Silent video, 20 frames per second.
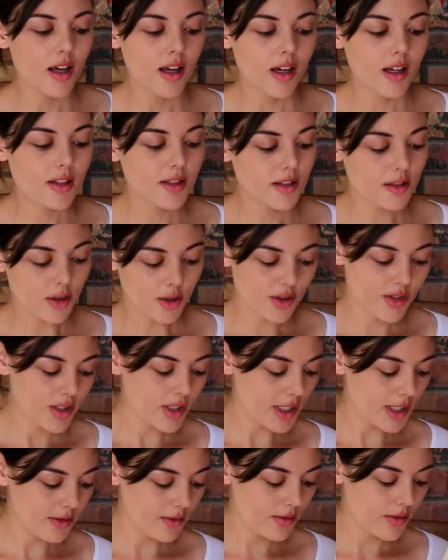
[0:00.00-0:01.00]
it's not
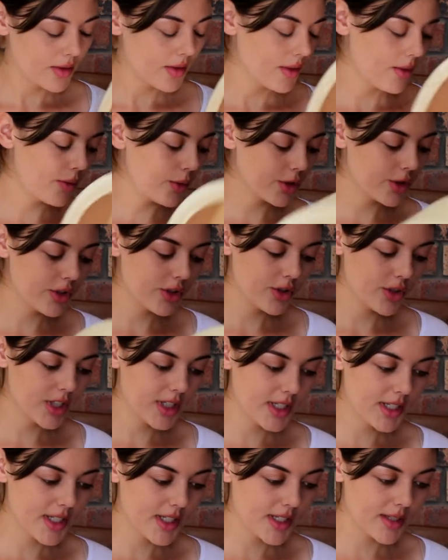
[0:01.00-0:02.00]
safe for
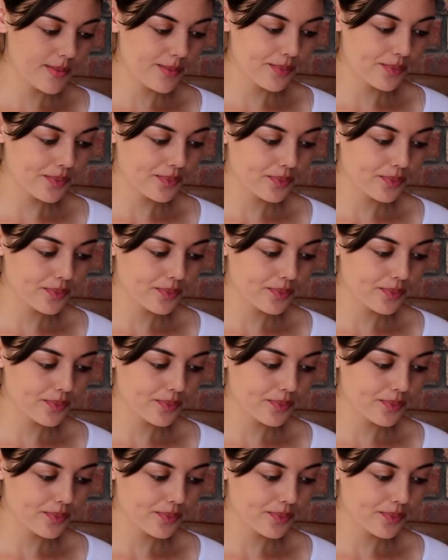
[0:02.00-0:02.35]
chinchillas.